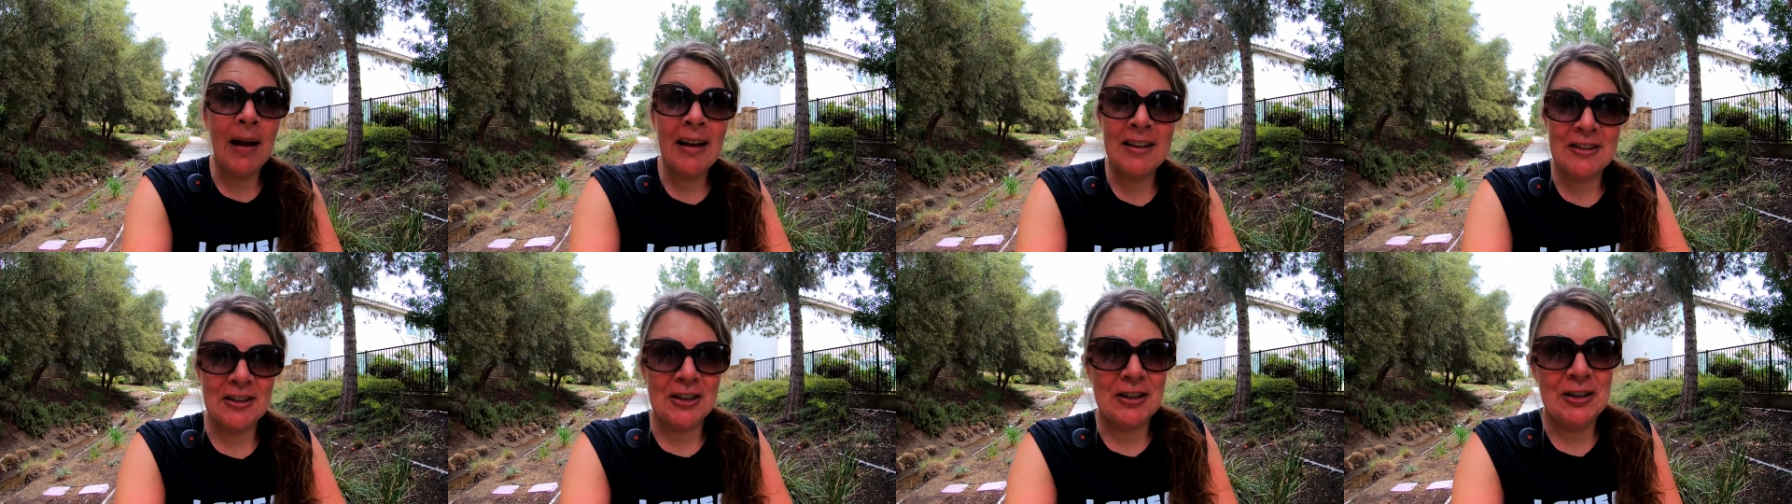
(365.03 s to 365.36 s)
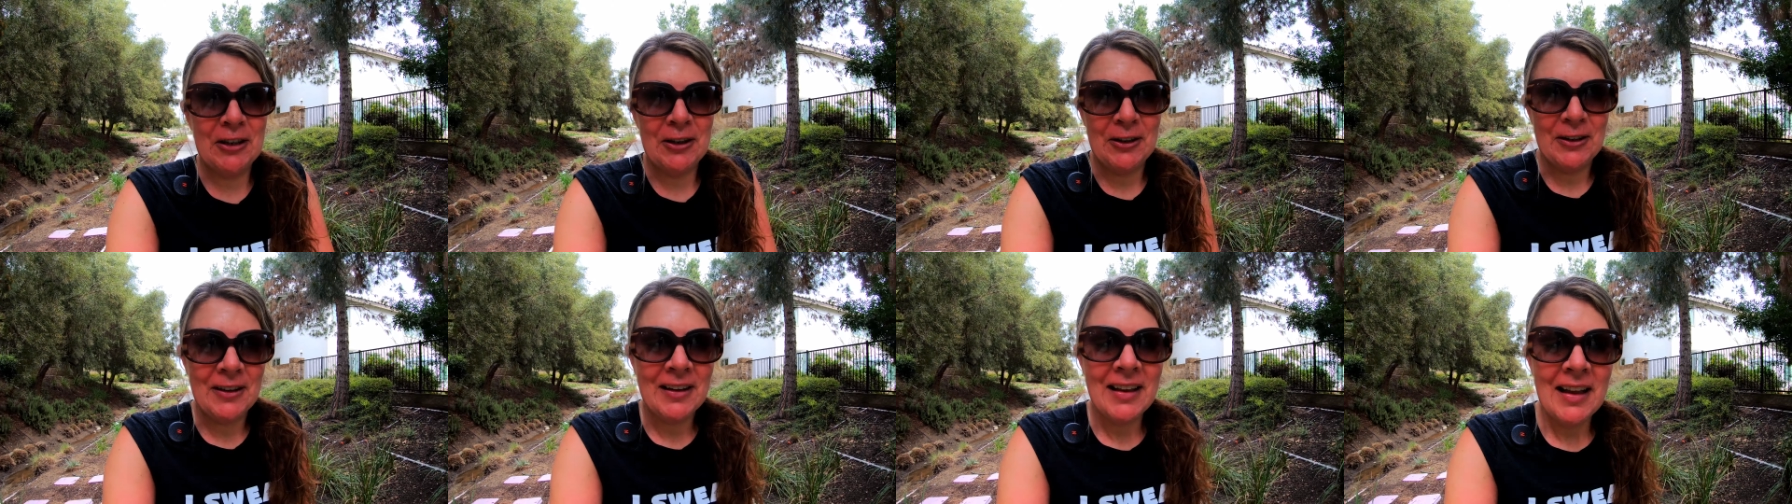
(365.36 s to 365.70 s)

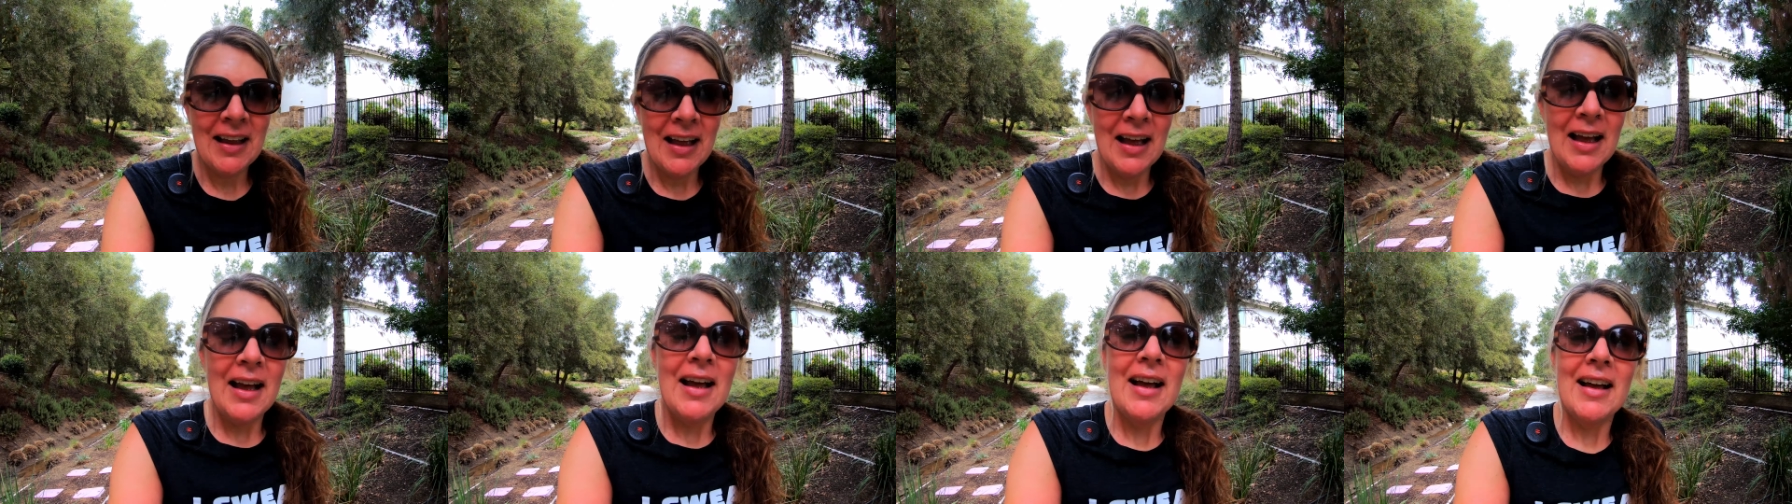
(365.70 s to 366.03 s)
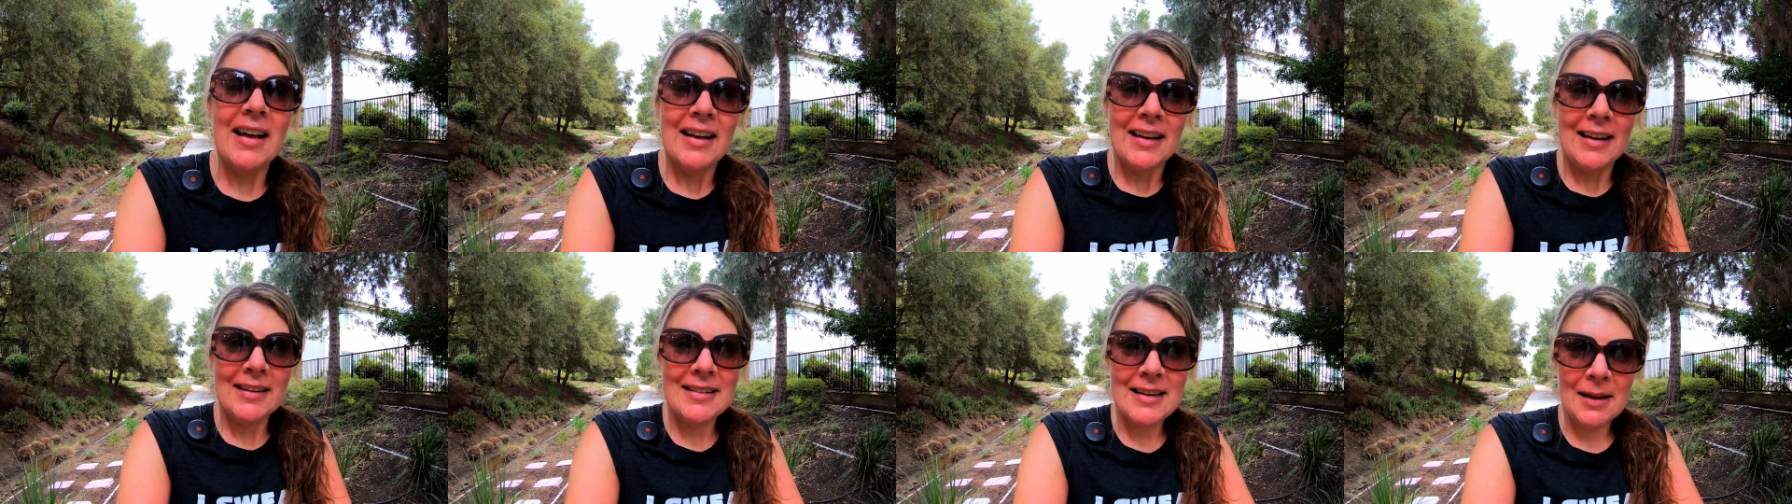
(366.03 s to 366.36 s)
magical
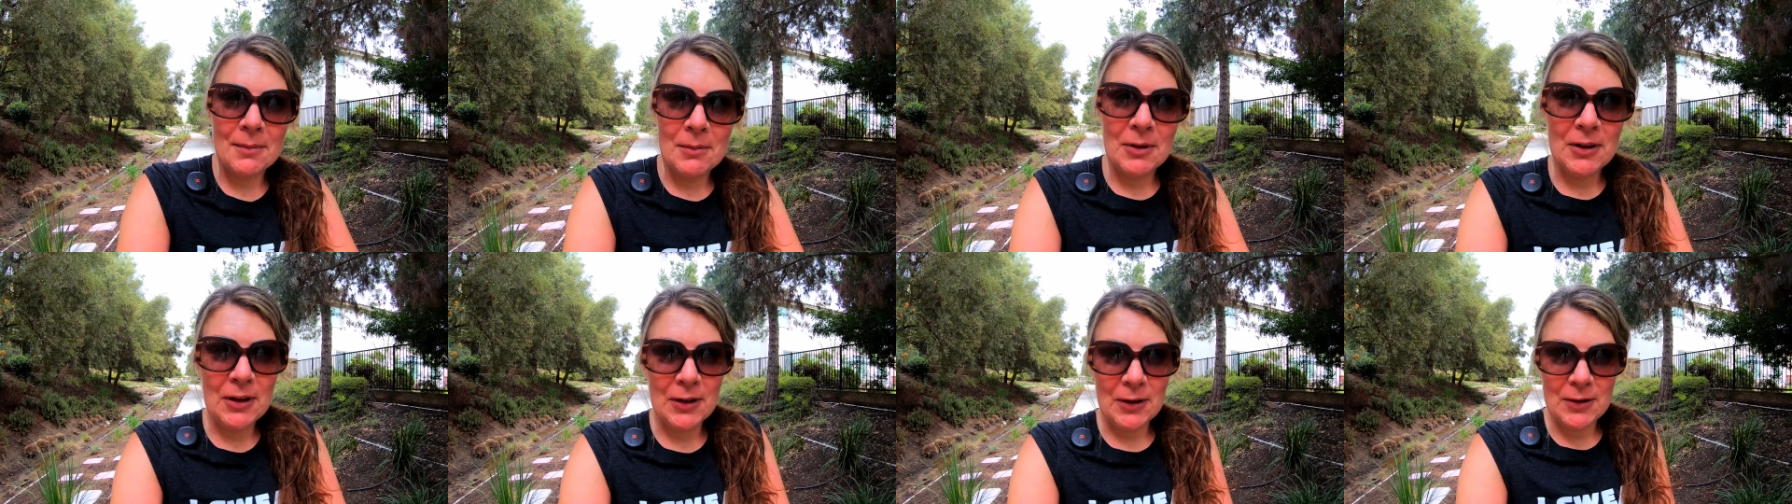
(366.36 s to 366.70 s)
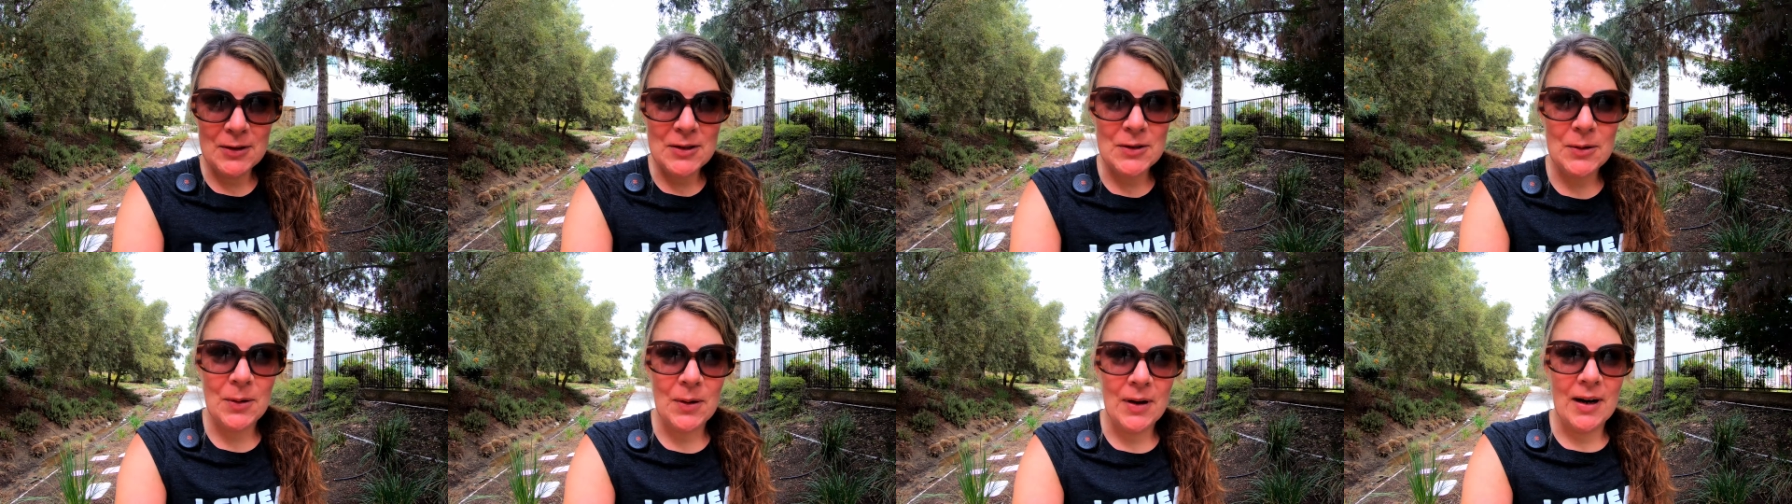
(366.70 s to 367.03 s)
because I'm a
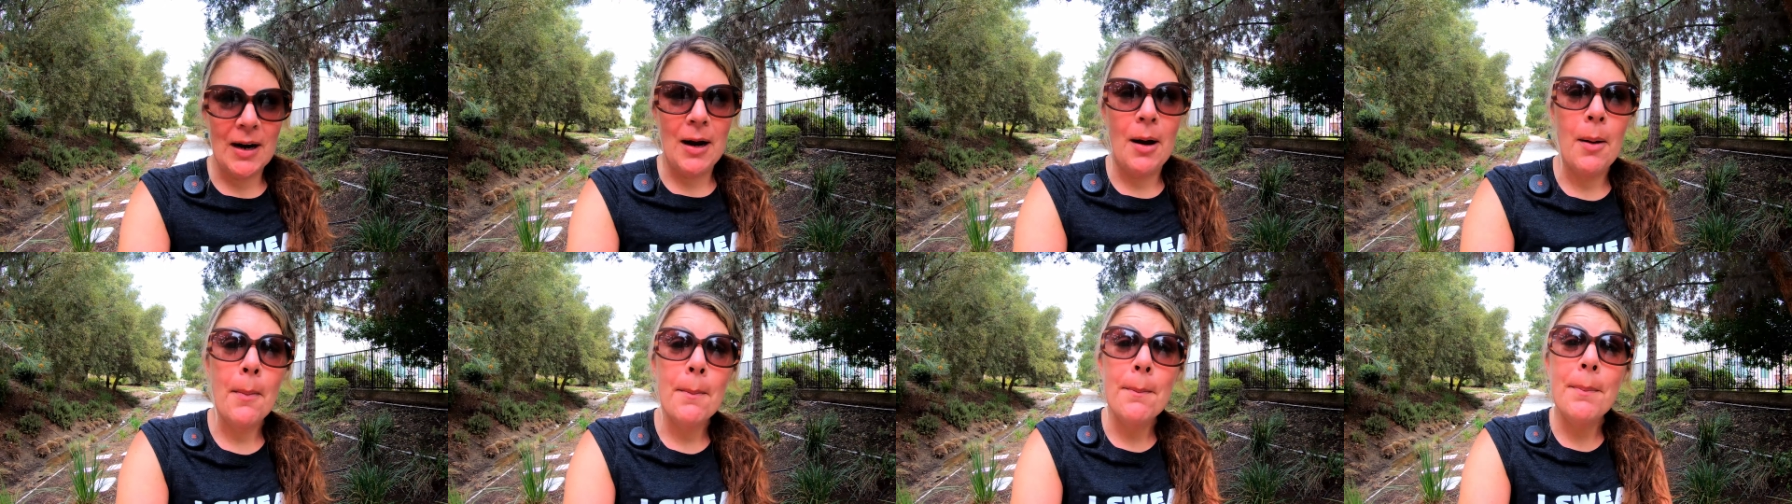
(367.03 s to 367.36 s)
little sore,